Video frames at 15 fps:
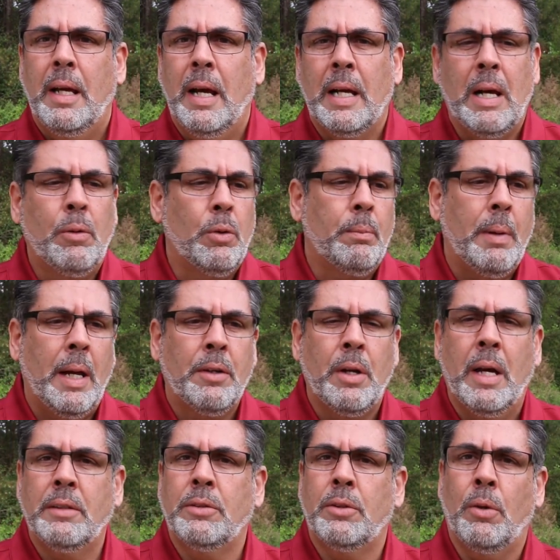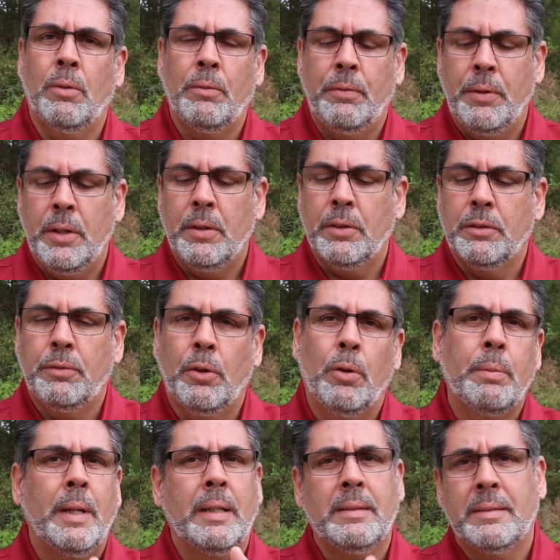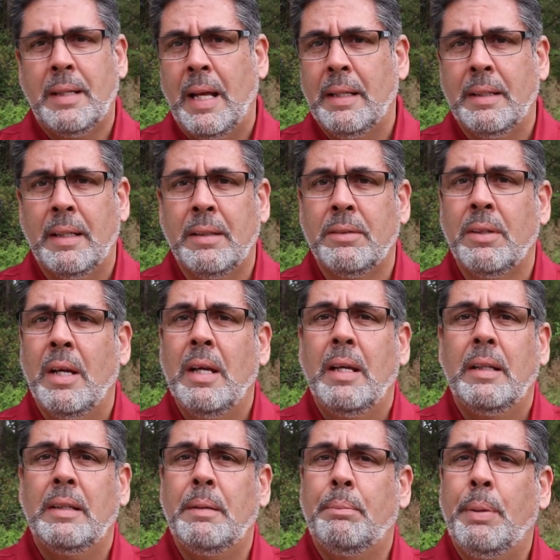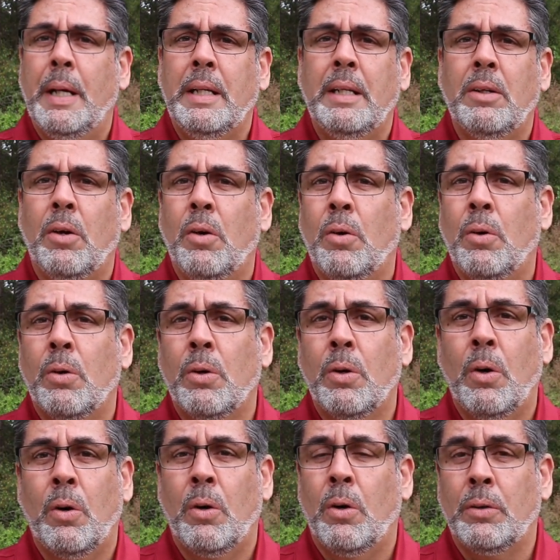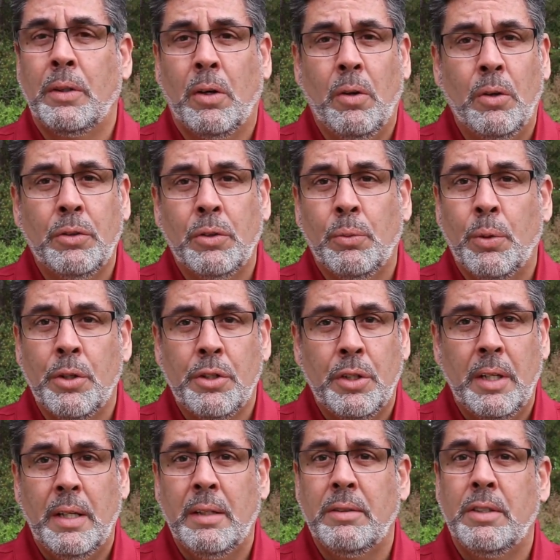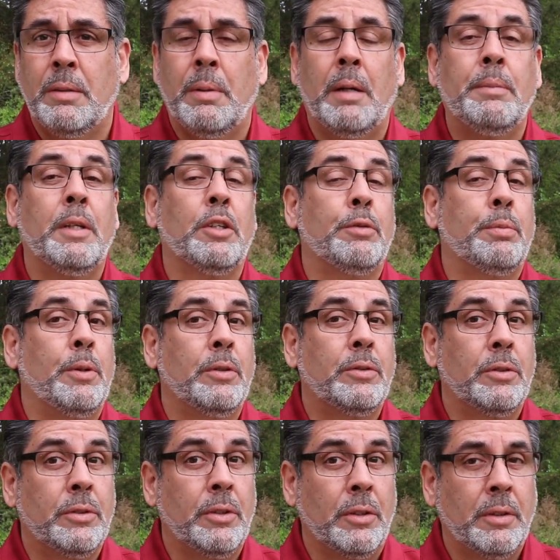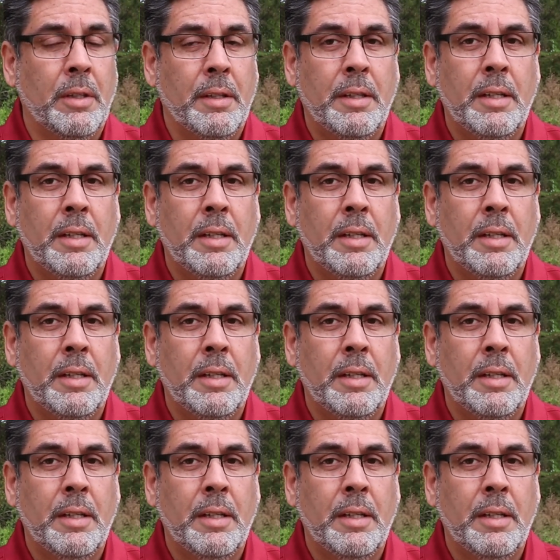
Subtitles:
and our mother has her own fears, phobia, sadness. Depending on the country where she is, she might be experiencing certain